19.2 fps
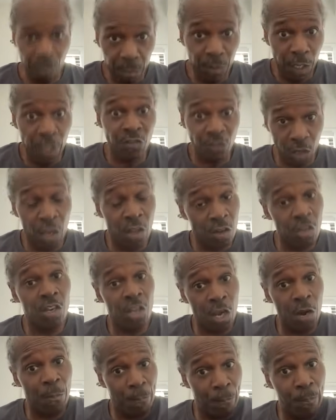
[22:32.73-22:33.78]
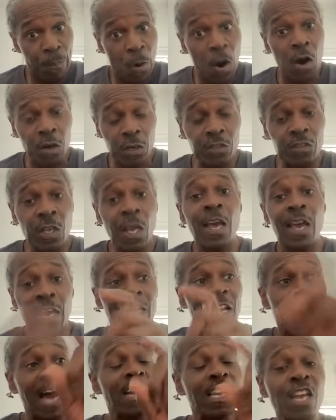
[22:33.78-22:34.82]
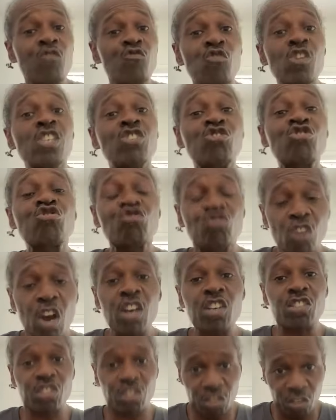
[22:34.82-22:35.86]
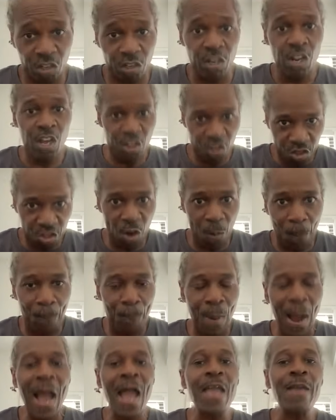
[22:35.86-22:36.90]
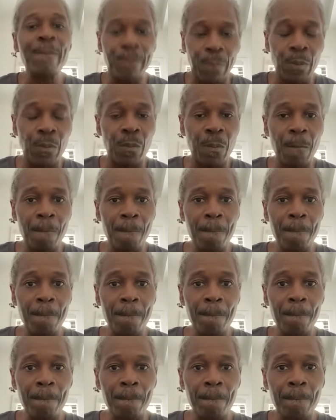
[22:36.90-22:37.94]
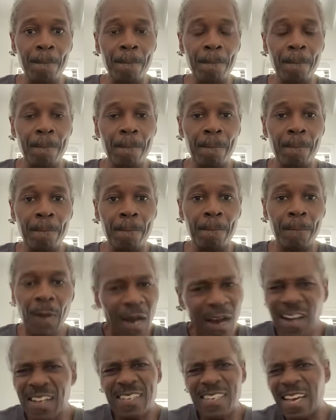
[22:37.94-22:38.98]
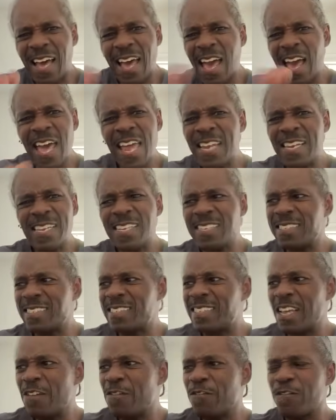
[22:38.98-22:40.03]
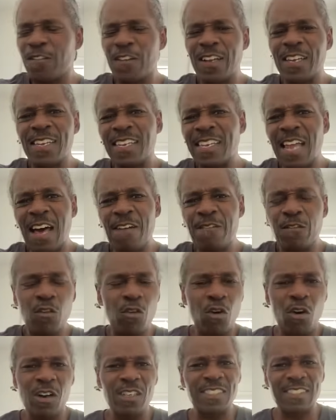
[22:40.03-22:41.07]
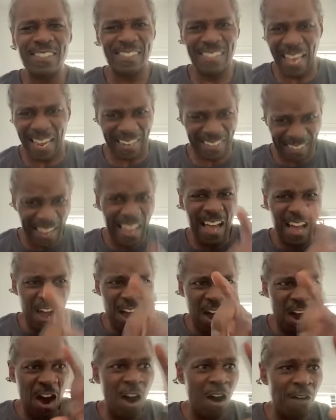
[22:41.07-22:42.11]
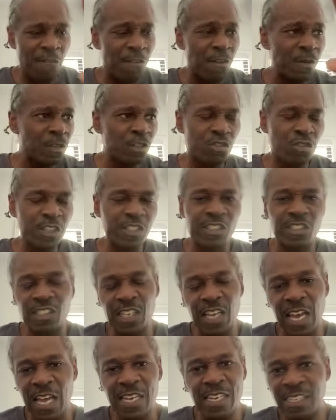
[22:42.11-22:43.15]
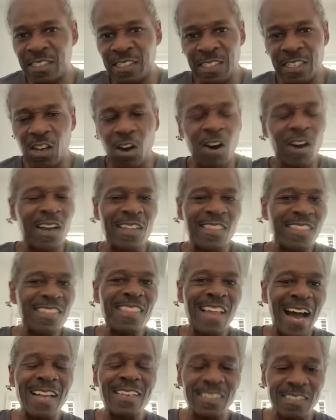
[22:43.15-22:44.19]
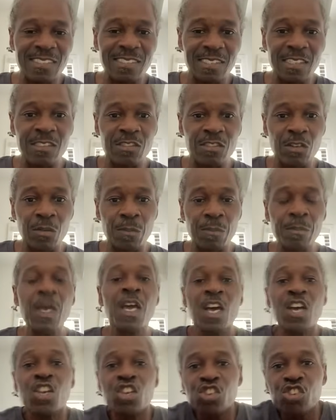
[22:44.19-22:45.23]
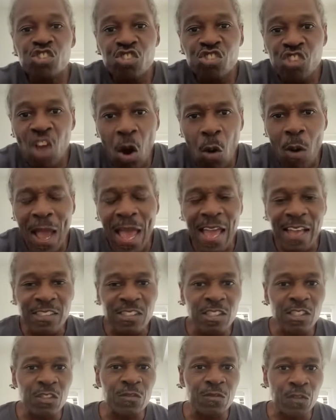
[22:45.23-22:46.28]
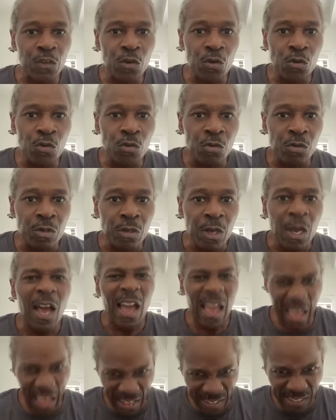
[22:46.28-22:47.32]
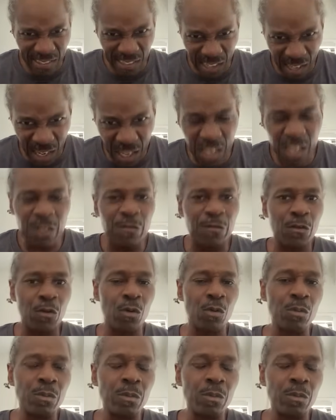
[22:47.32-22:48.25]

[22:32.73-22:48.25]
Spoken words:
It's in their books and how they restructured the Bible. Under any different level or sect of Christianity or Catholicism, your ass is viewed as evil.